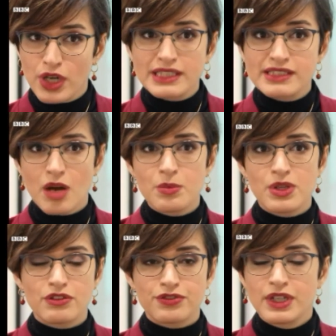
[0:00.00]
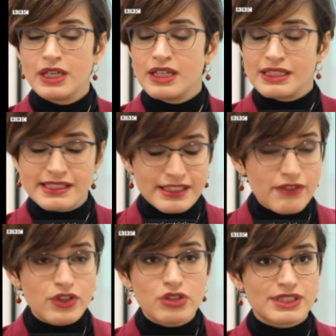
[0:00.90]
one example of
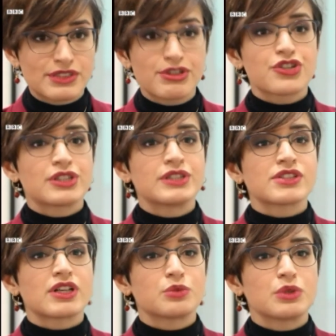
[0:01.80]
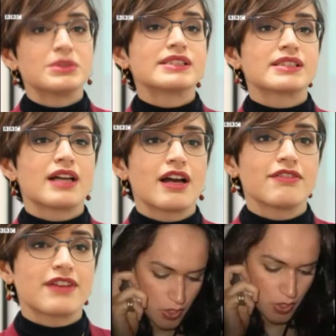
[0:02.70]
several restrictions on women's life.